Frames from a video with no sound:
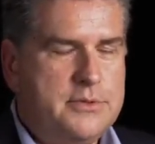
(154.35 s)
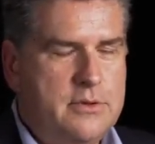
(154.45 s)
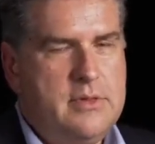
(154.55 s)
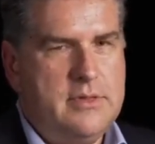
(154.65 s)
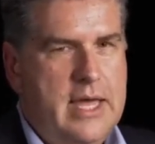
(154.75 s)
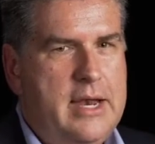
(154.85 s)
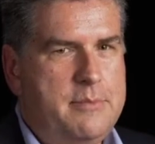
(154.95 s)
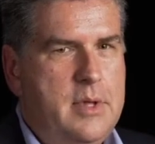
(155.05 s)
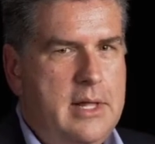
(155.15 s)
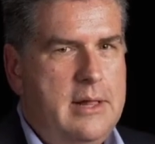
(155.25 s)
So that
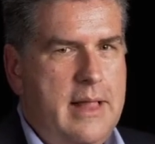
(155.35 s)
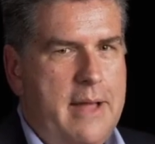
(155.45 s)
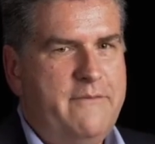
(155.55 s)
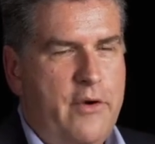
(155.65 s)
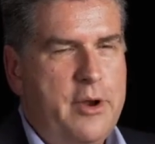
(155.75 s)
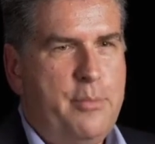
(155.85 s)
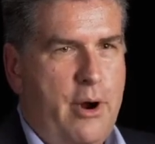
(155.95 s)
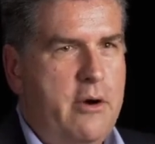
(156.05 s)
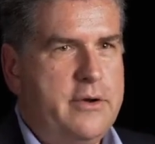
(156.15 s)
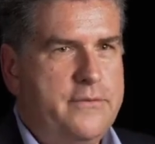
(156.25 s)
I'm very
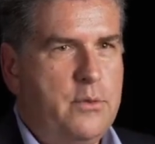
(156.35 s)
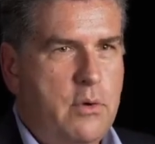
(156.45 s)
proud of